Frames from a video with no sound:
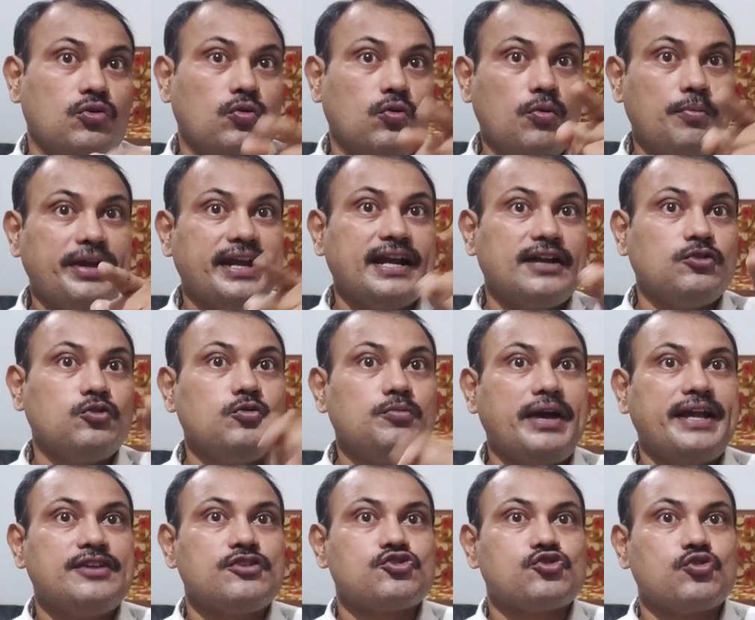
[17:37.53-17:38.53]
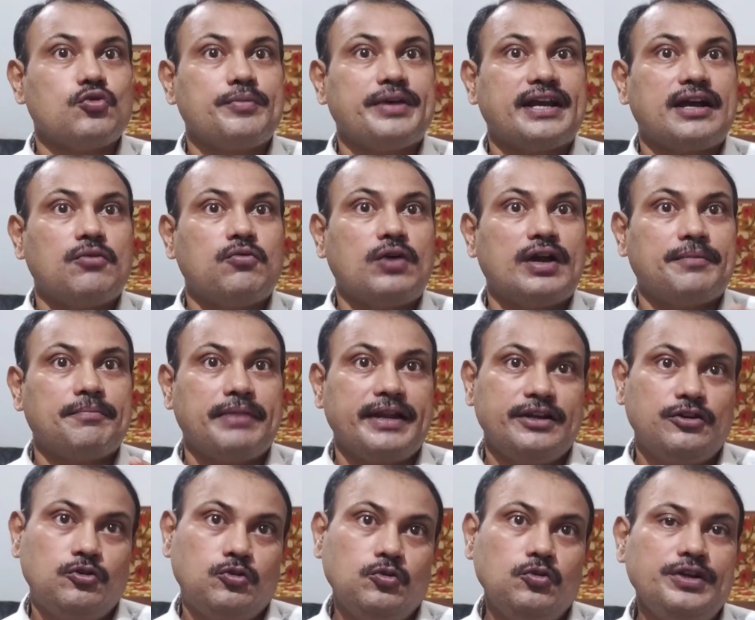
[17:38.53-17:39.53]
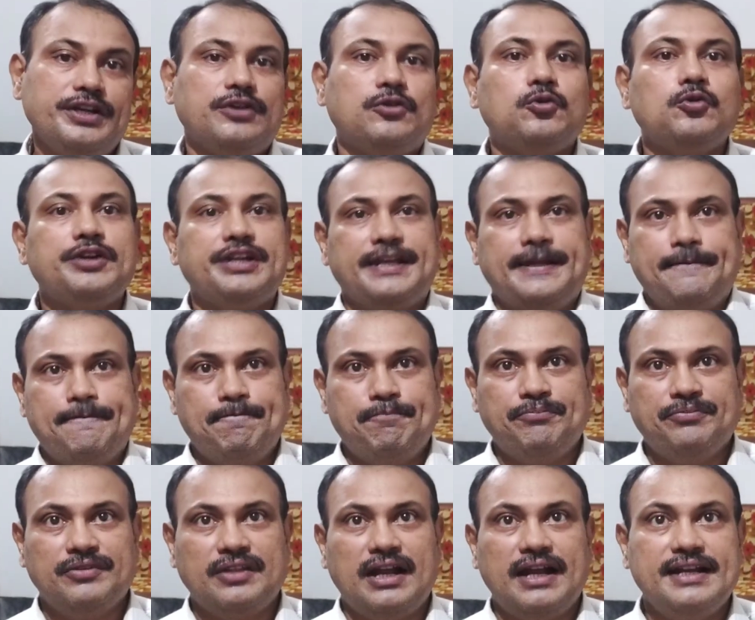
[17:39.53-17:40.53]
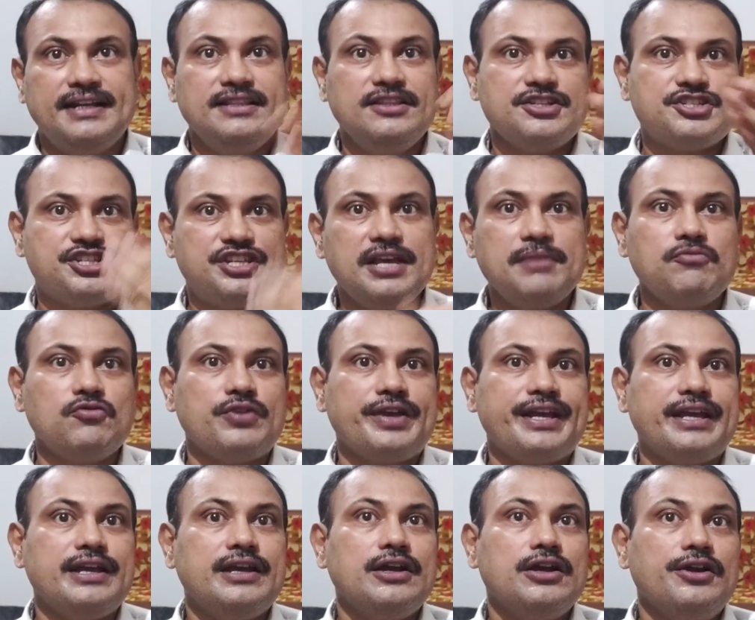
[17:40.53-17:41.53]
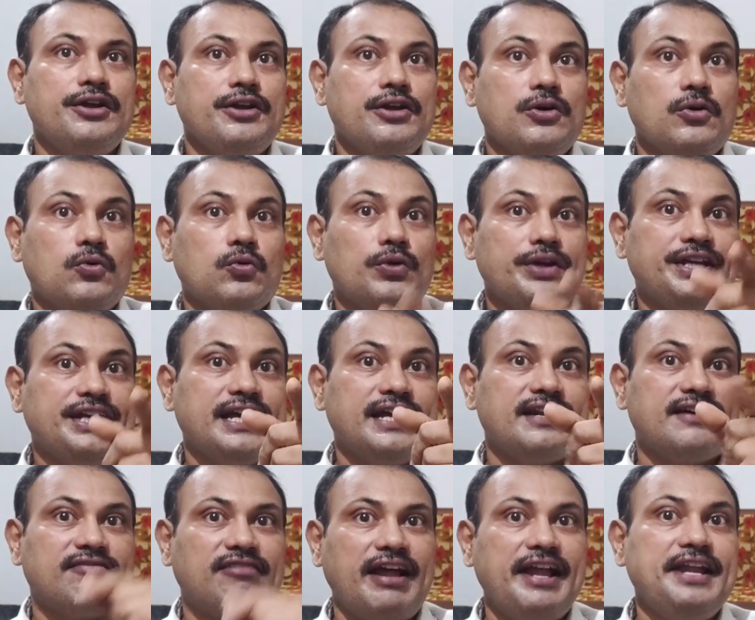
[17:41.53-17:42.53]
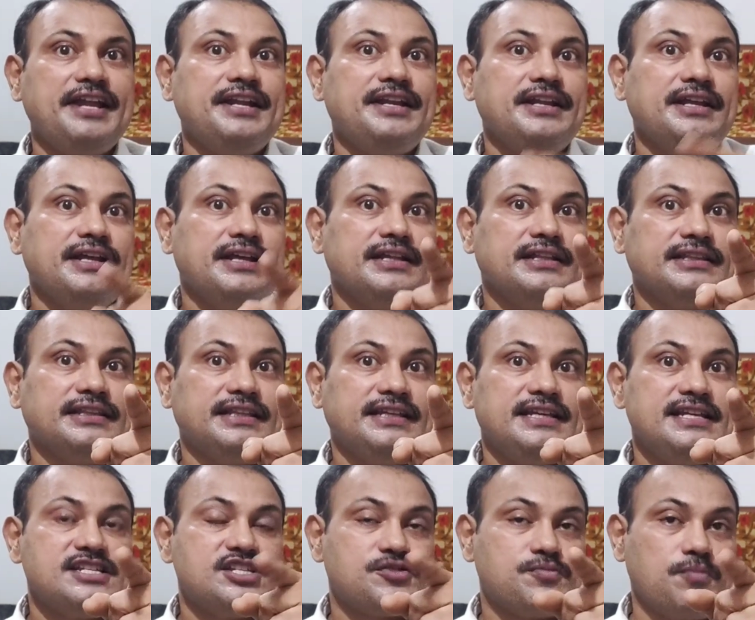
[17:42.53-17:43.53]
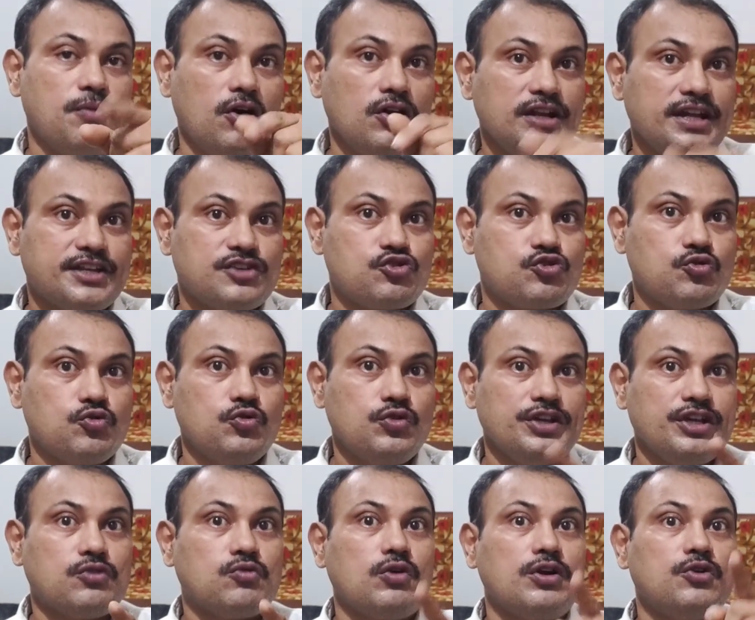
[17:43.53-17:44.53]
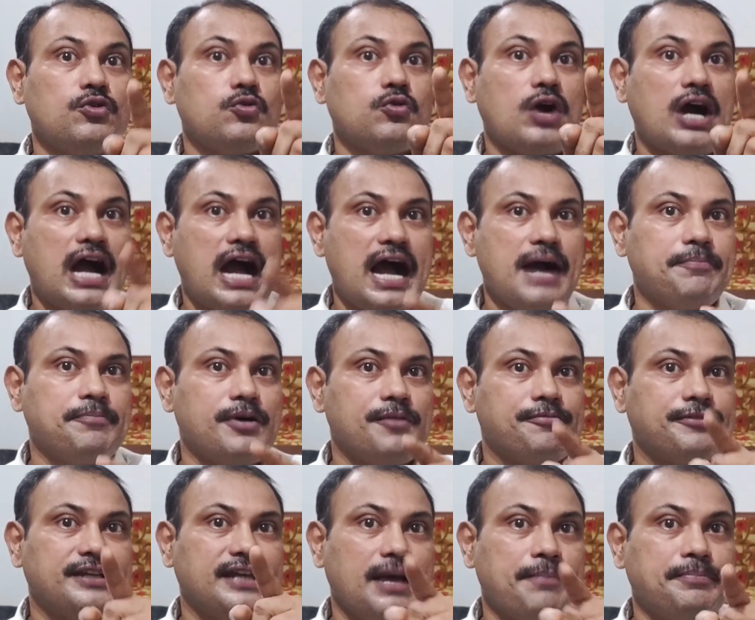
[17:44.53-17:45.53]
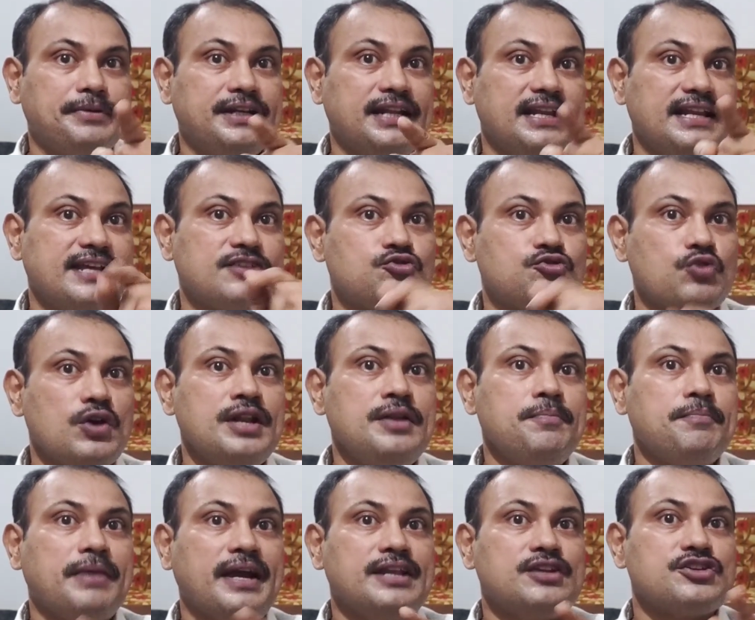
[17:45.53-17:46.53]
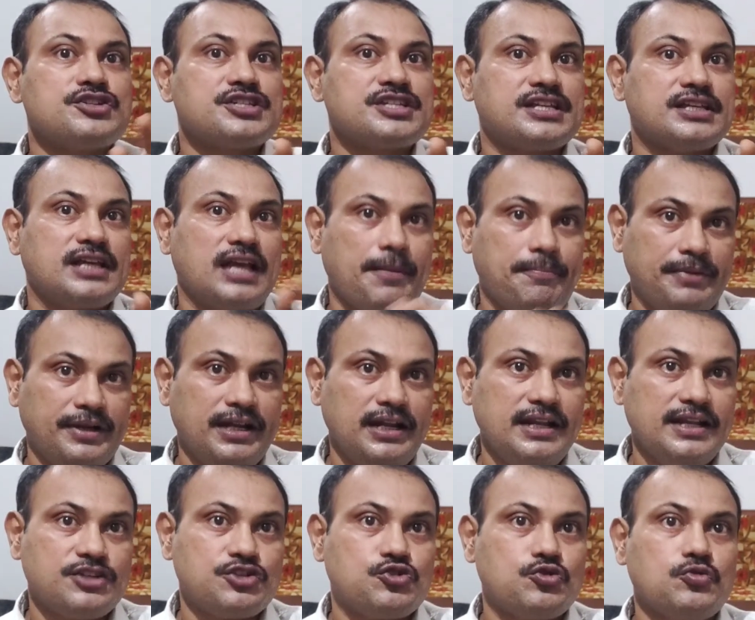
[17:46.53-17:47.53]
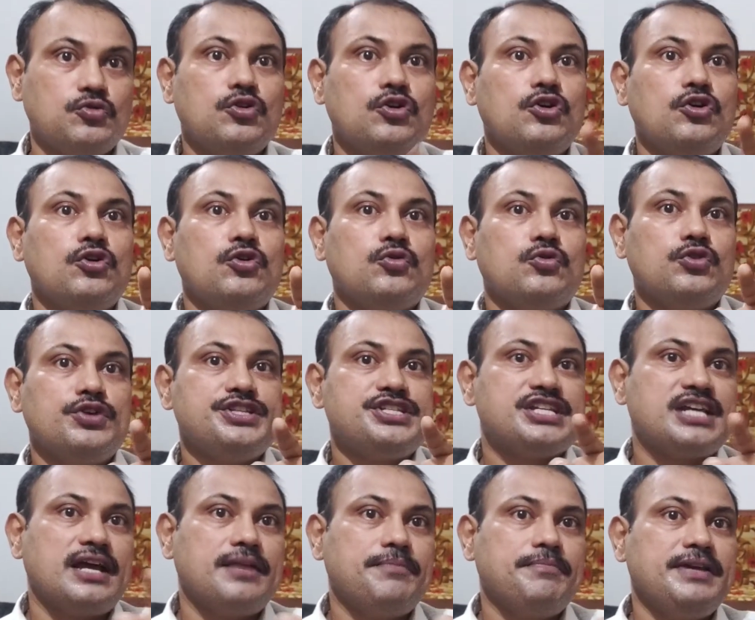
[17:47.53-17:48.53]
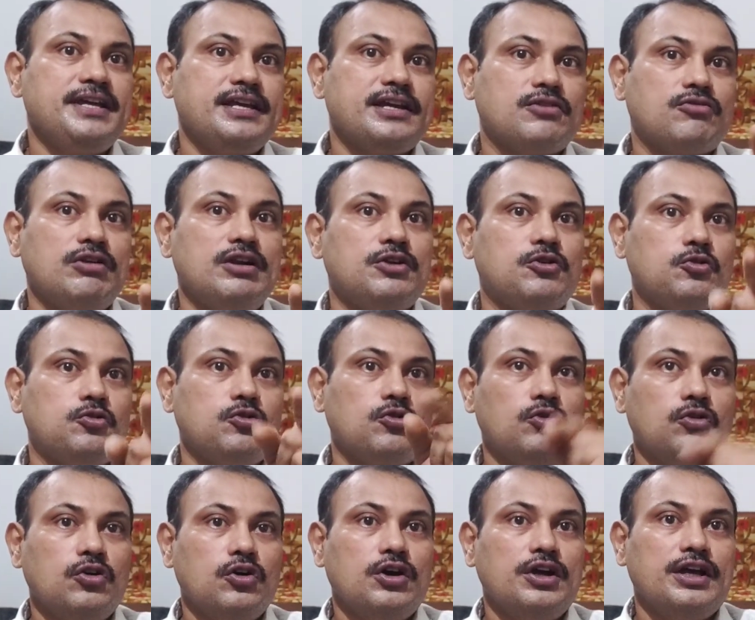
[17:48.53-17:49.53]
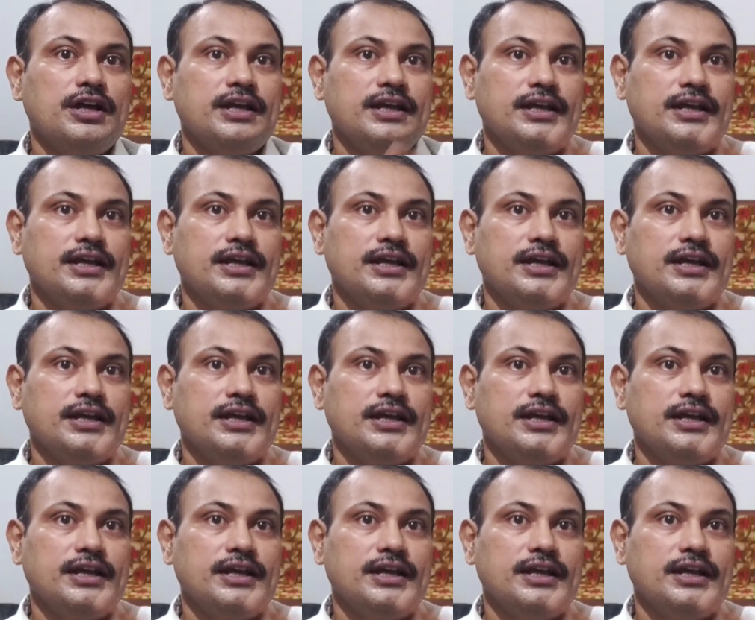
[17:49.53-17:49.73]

omega 2 minus omega 1 by 2 into t. And in the same way we can write the small x2 equal to half of capital X1 minus capital X2, which can be equal to